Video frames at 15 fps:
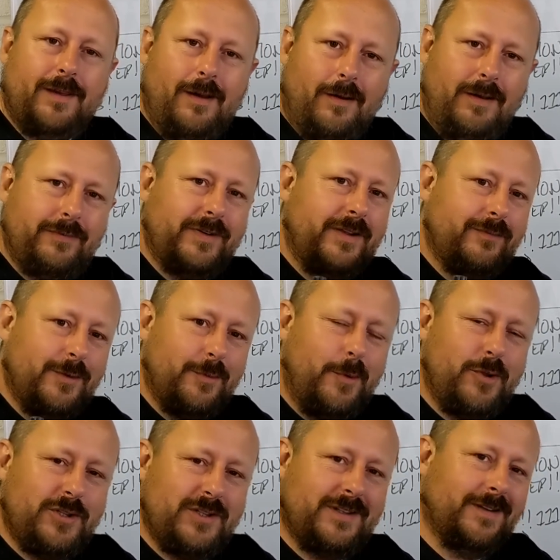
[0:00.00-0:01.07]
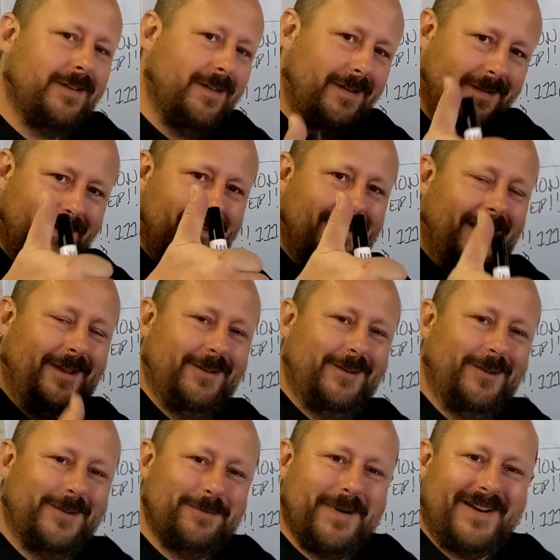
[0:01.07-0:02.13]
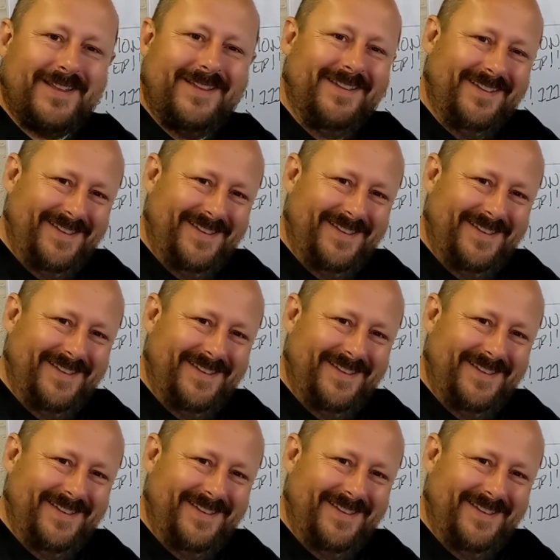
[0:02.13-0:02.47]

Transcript: Ivan, if you're watching, how you doing, buddy?